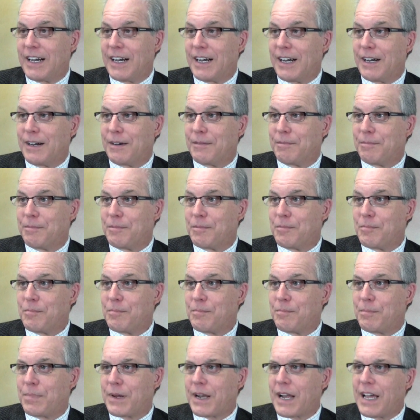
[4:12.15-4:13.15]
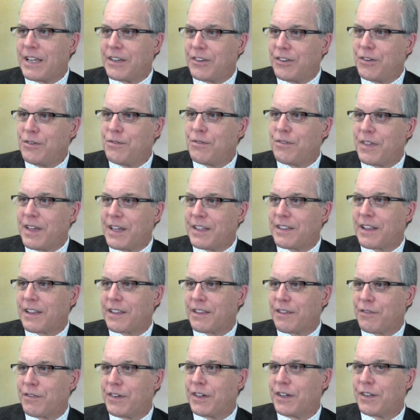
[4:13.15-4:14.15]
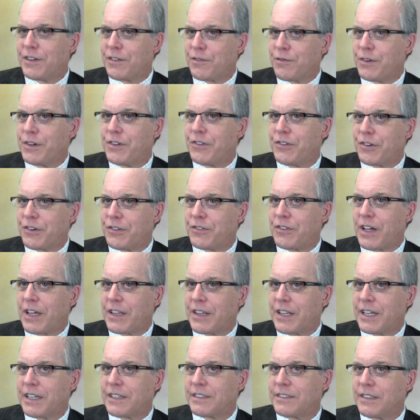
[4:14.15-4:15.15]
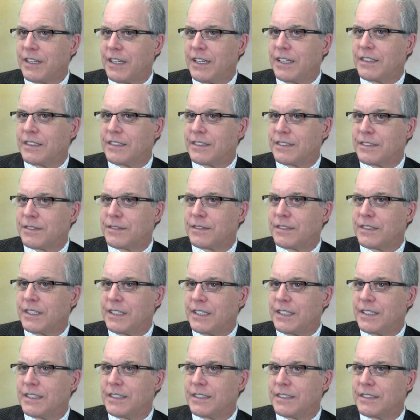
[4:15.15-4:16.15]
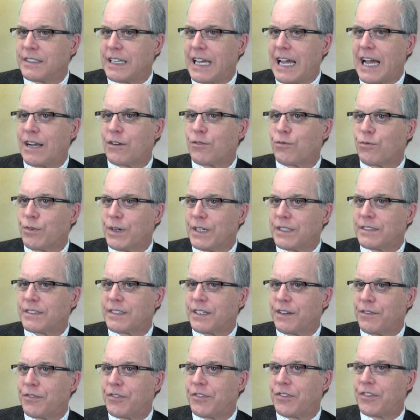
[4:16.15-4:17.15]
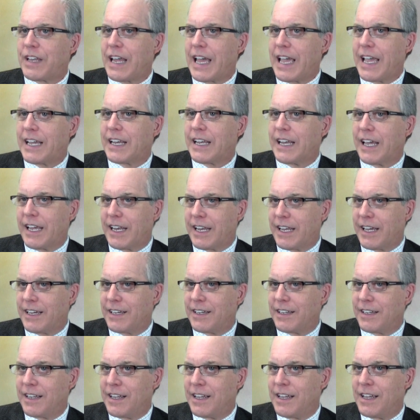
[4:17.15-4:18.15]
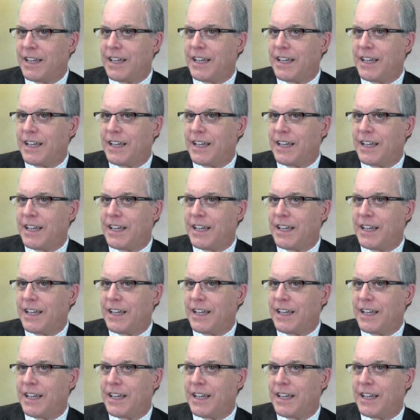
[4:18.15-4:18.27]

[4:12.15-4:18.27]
Um, but I do think that the field of research ethics is, is at risk of stagnating